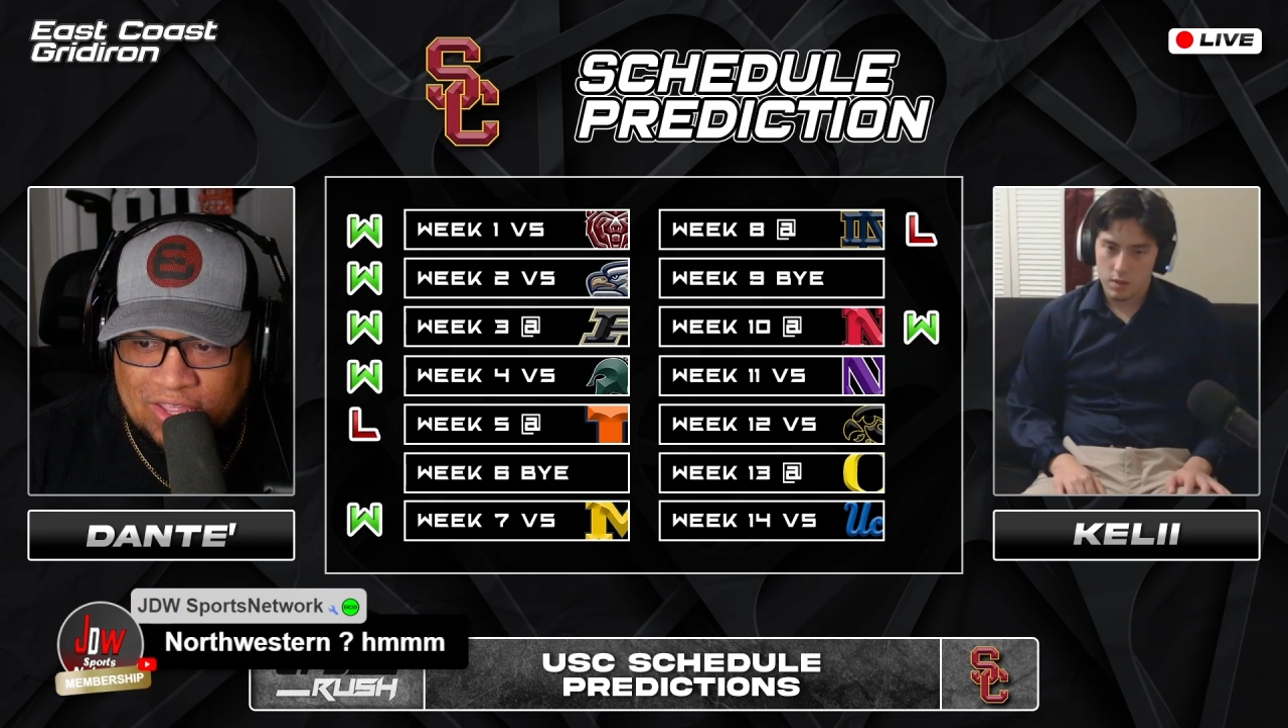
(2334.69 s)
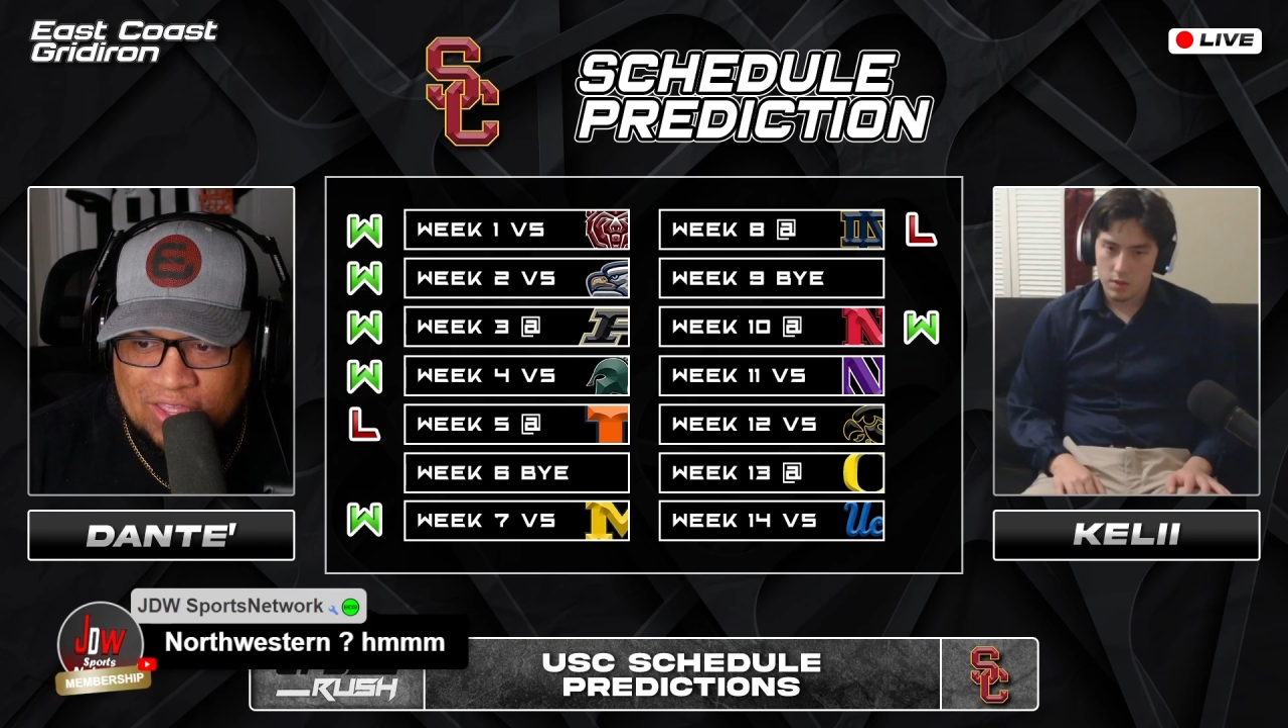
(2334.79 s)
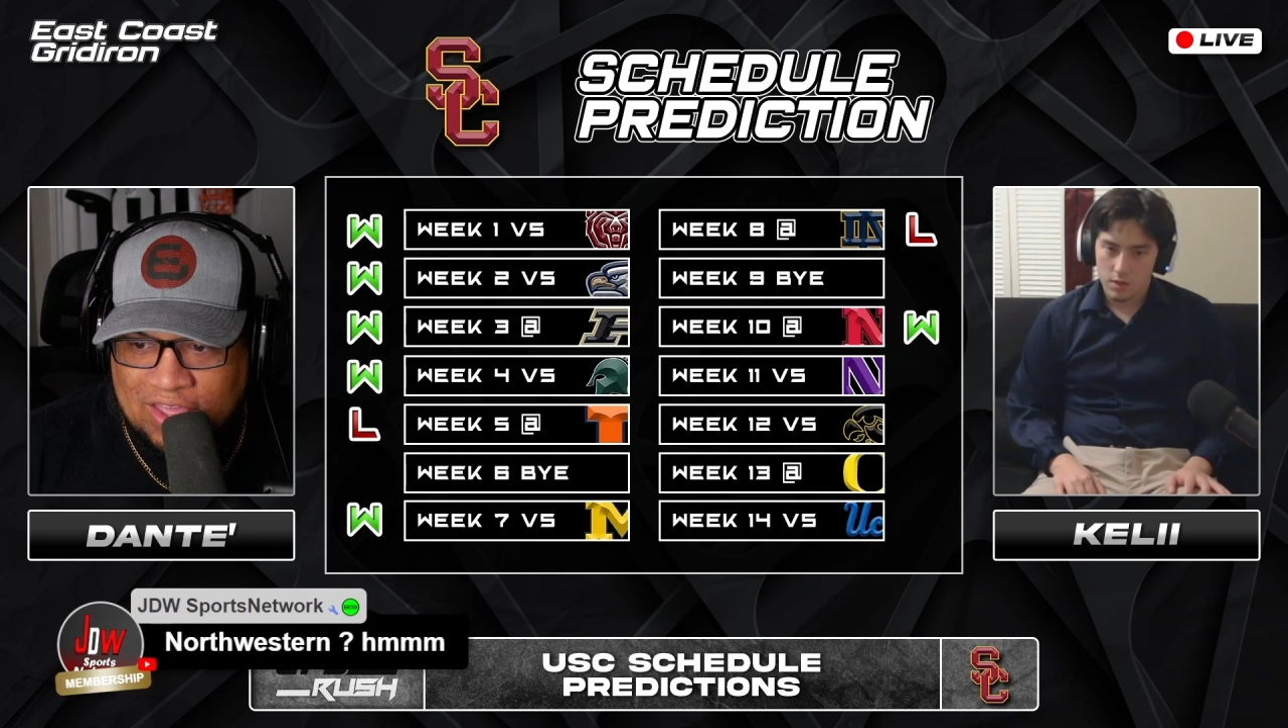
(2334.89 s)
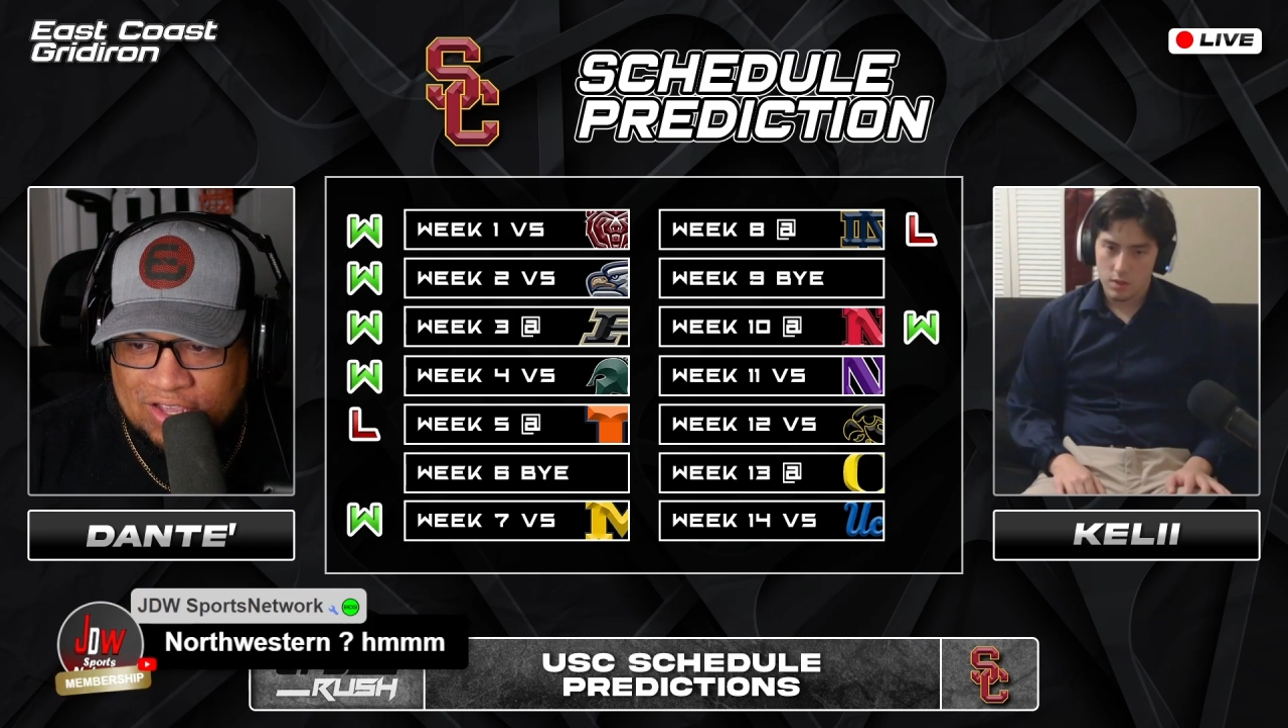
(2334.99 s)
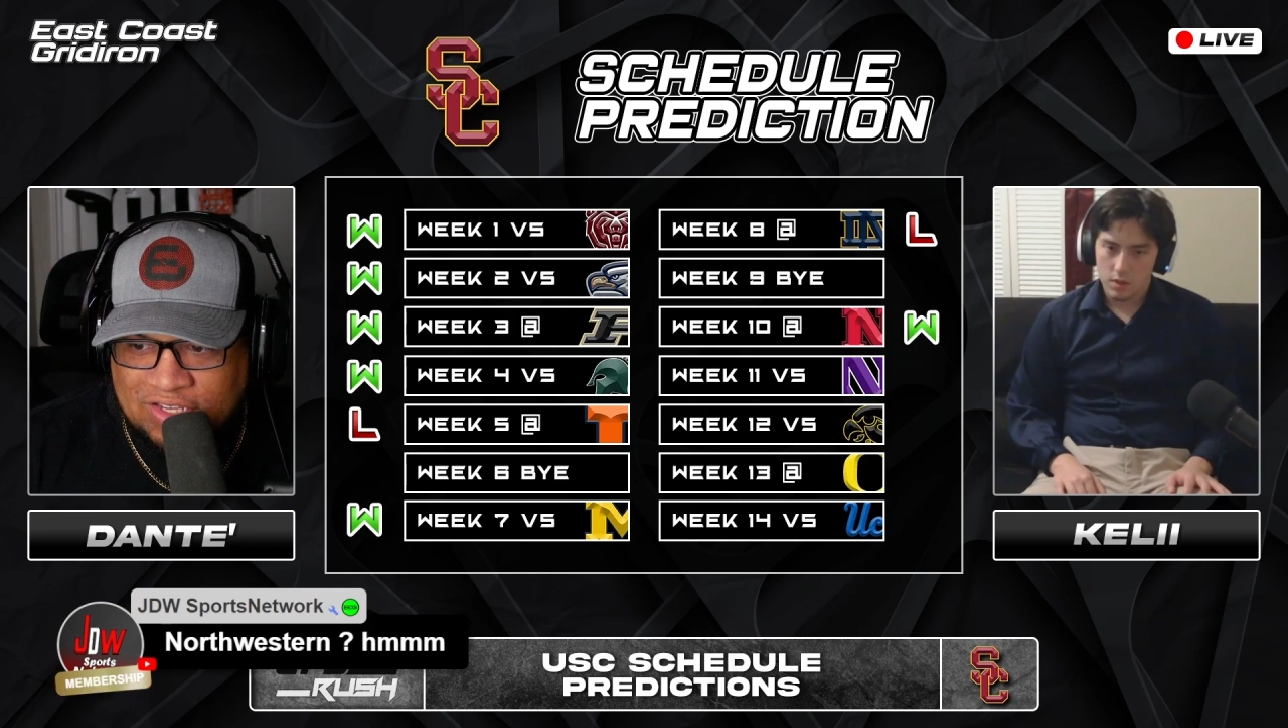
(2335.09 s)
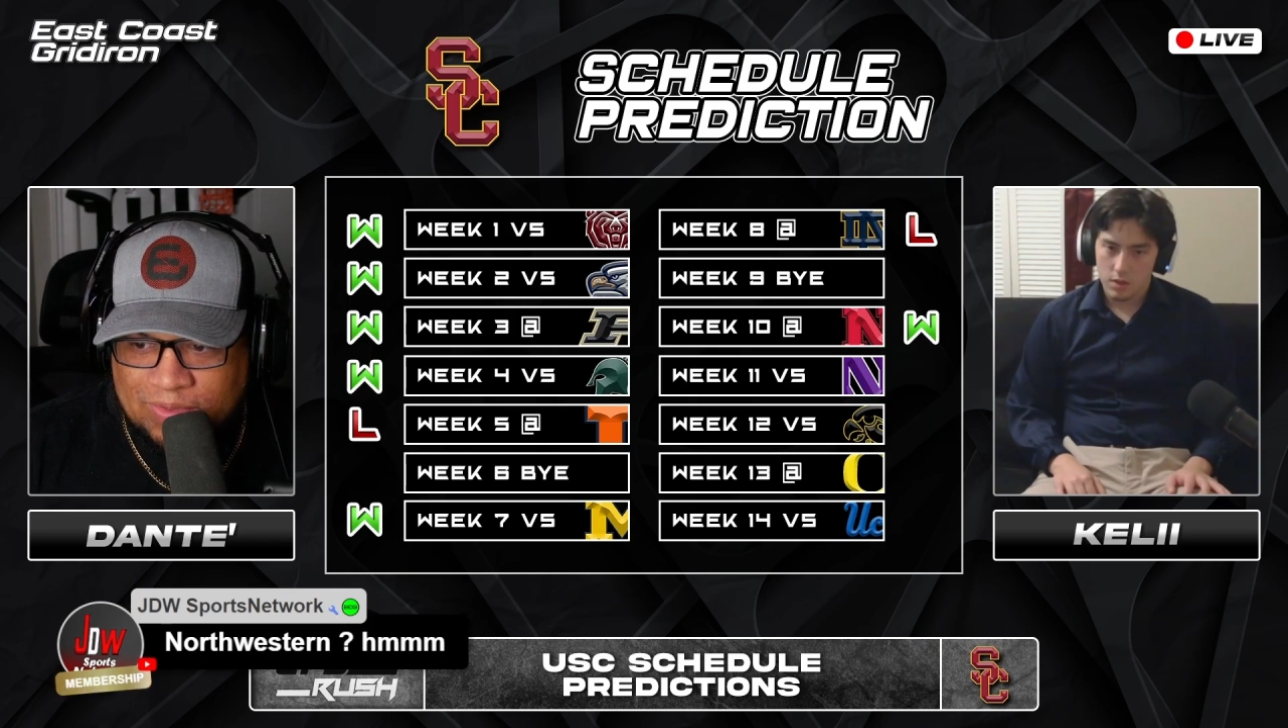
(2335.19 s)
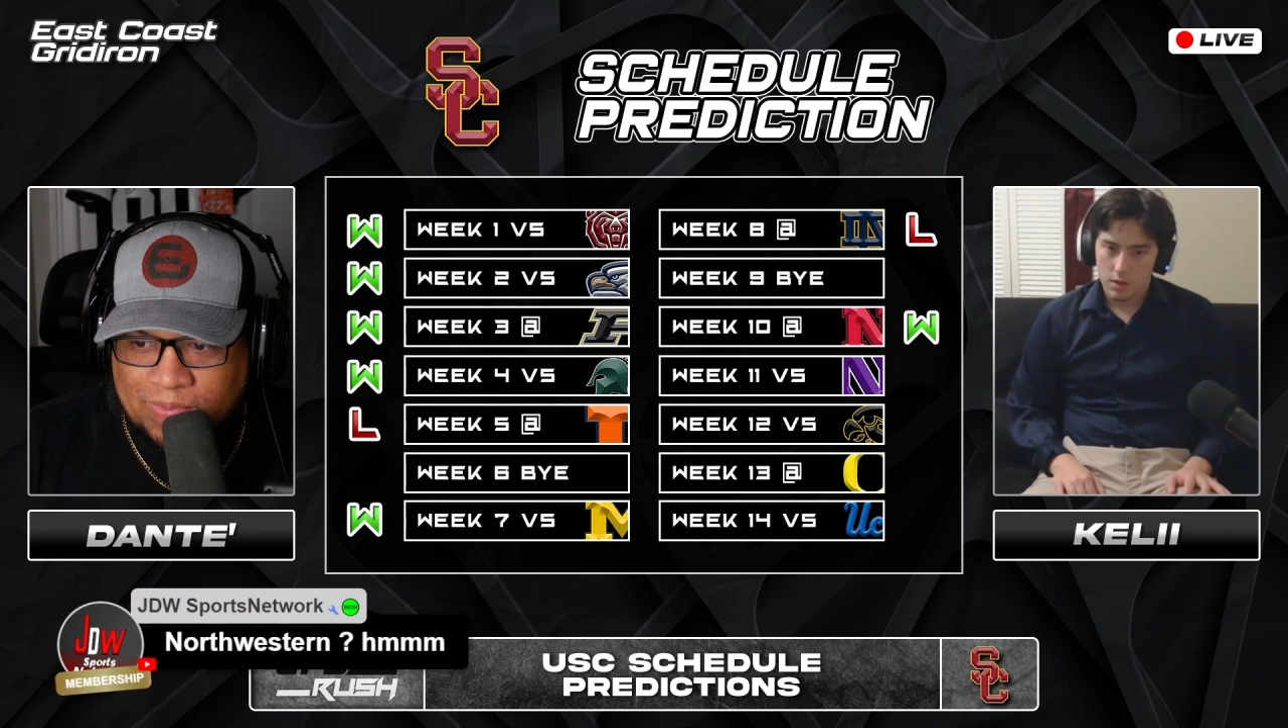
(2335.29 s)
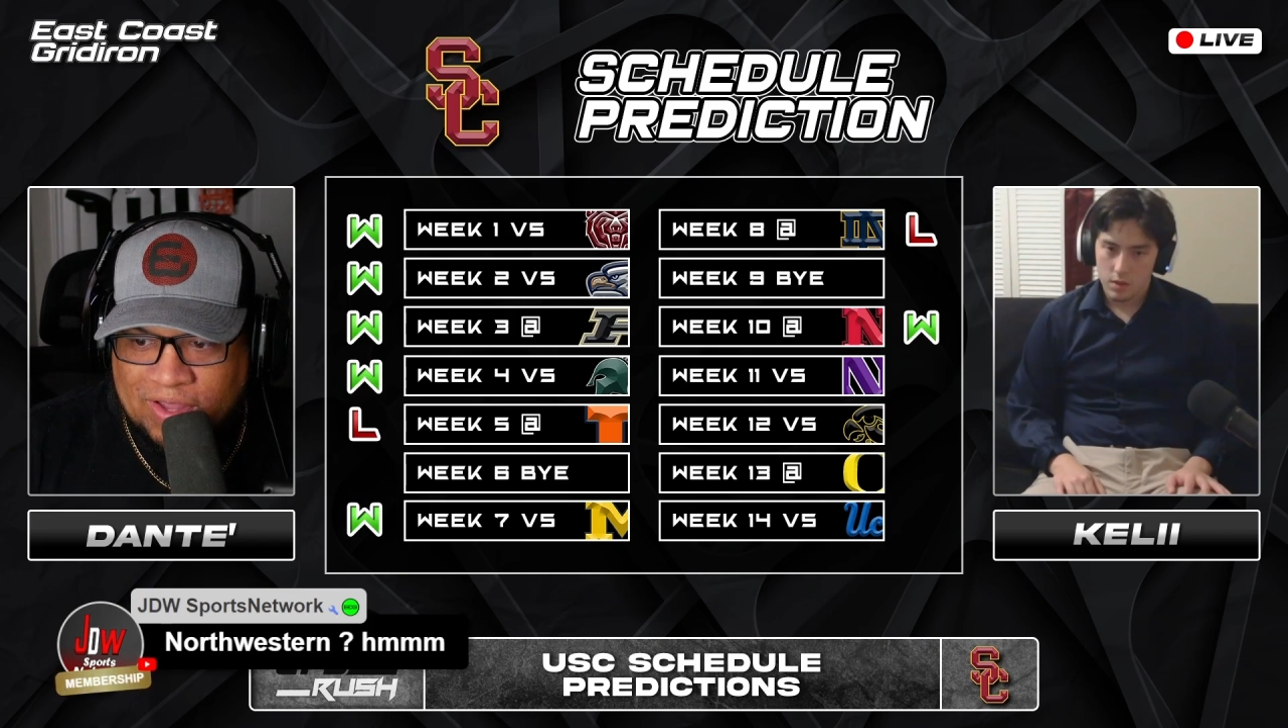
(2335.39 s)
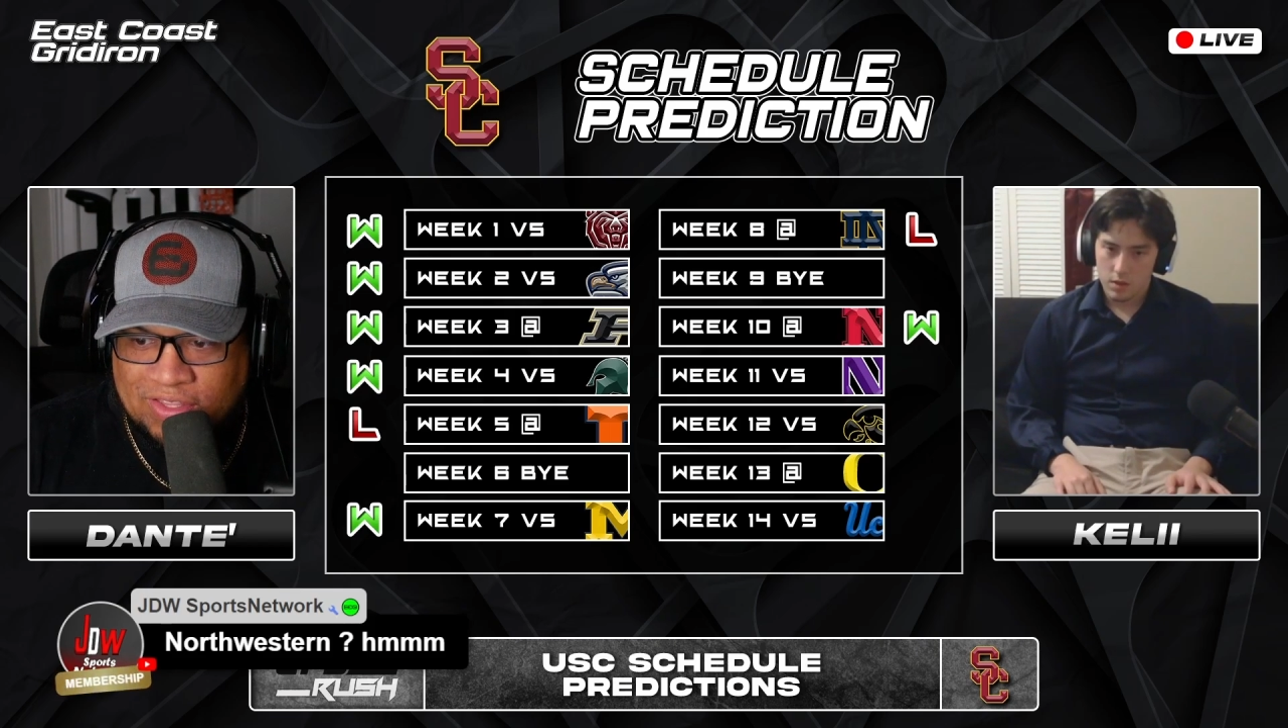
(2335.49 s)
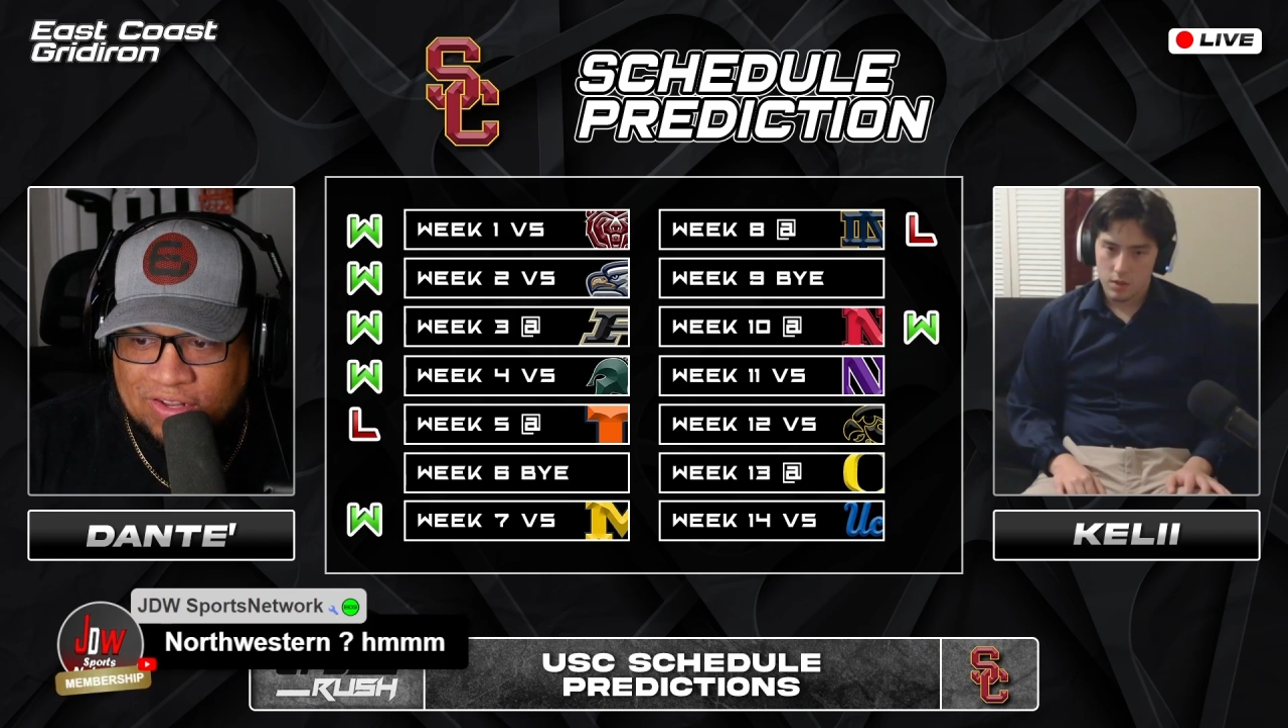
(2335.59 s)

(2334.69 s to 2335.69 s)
expecting